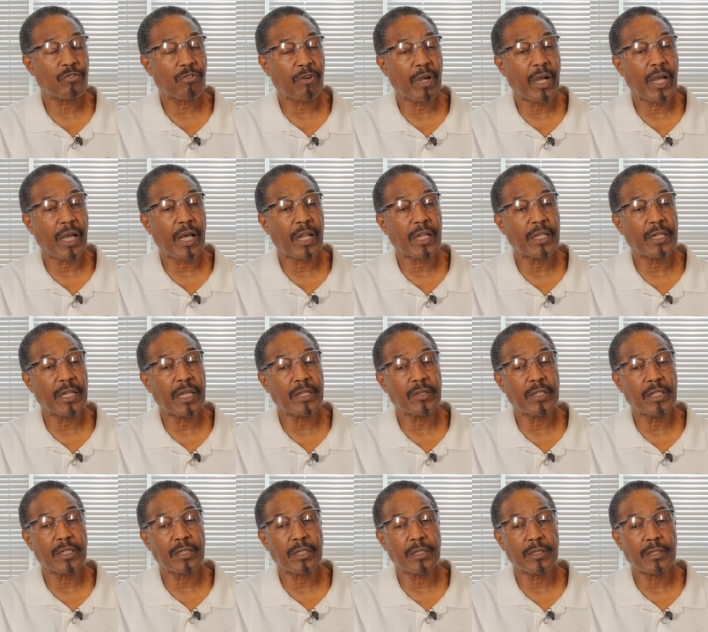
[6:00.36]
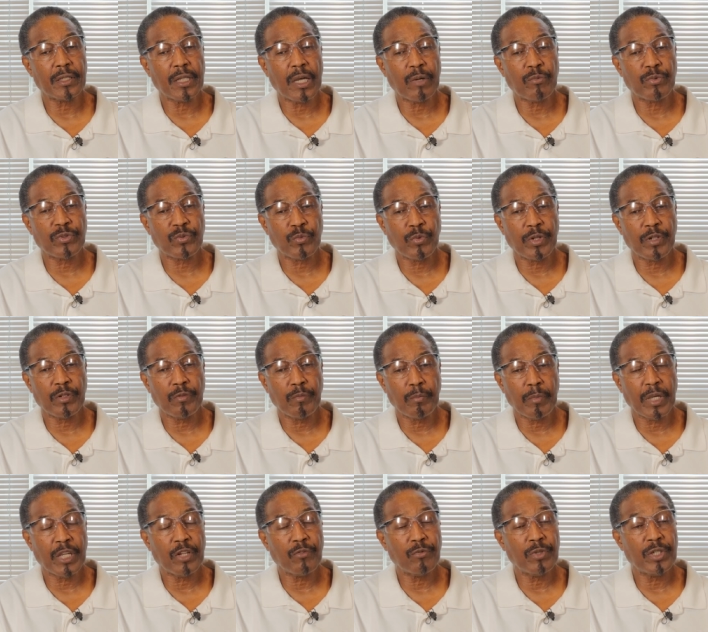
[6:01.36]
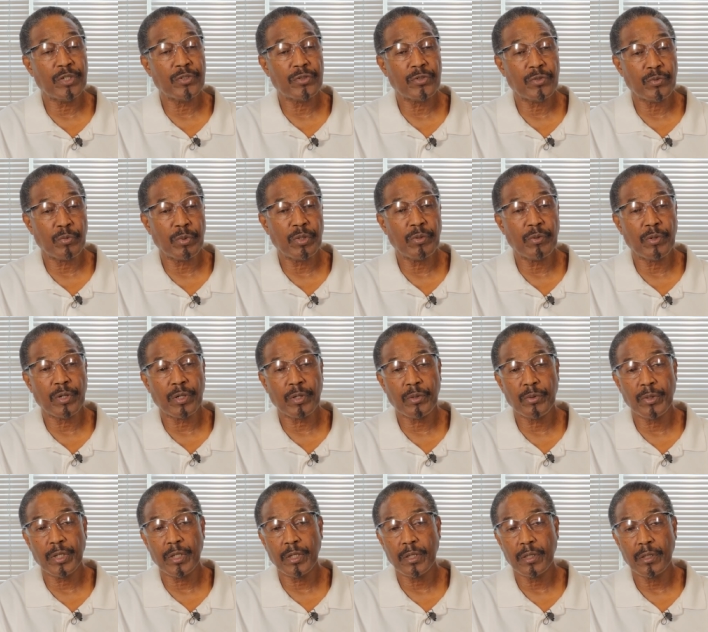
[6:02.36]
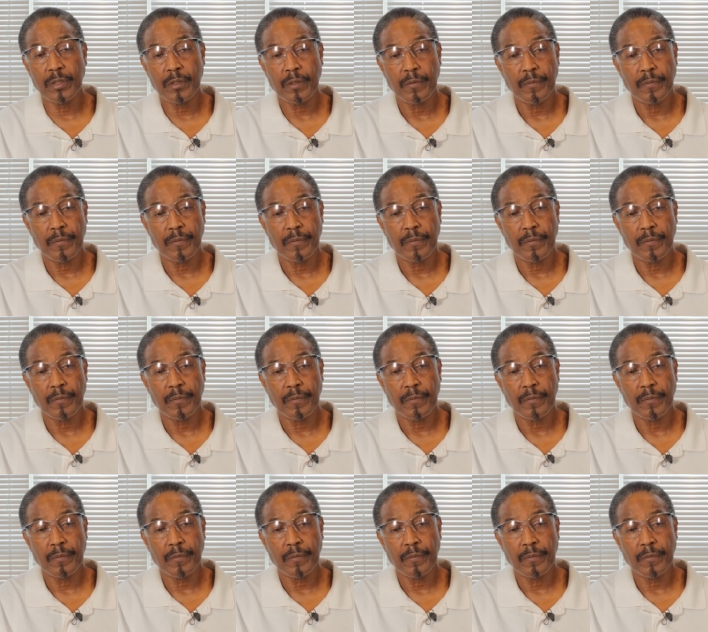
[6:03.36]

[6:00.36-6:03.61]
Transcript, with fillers: trial, and I think that that was one of the main reasons we were acquitted.